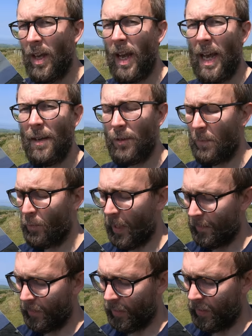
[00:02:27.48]
After
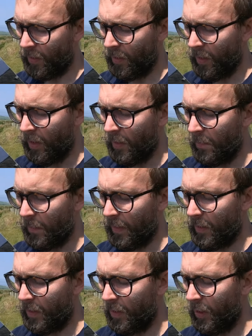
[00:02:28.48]
breakfast,
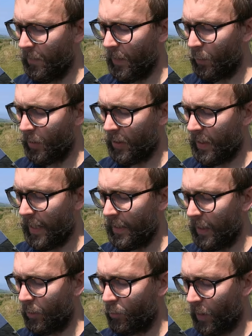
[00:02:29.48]
Mister Irving was
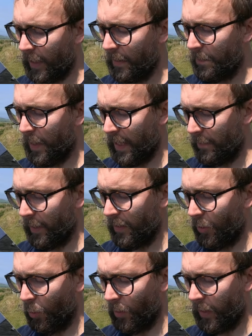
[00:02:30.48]
standing right by me
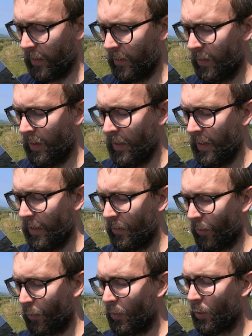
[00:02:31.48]
talking, and
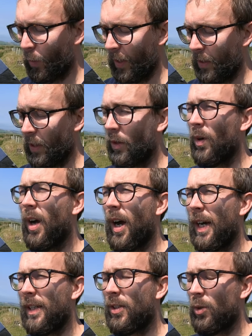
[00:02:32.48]
through the window
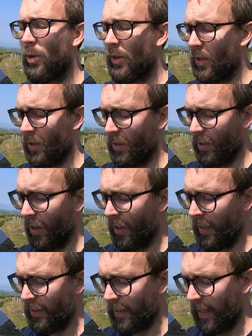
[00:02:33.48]
I saw the girl
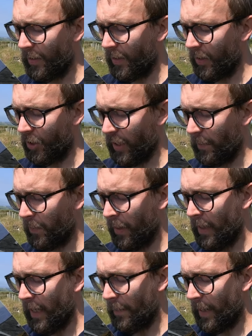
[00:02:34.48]
tending the sheep
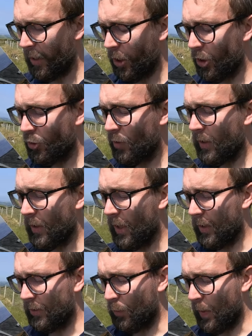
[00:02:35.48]
about a hundred
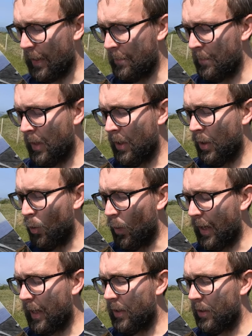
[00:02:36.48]
yards away,
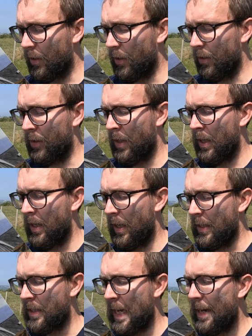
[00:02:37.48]
when I heard
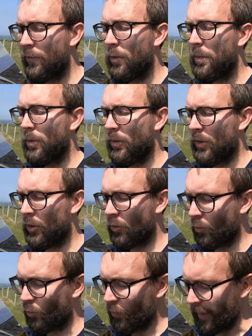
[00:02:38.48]
a terrible
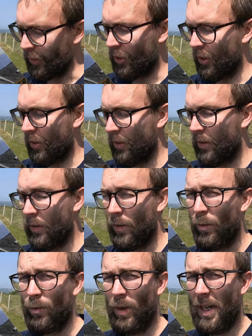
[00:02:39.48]
screech
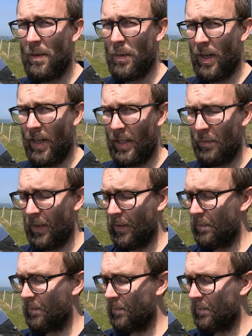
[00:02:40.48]
right behind me.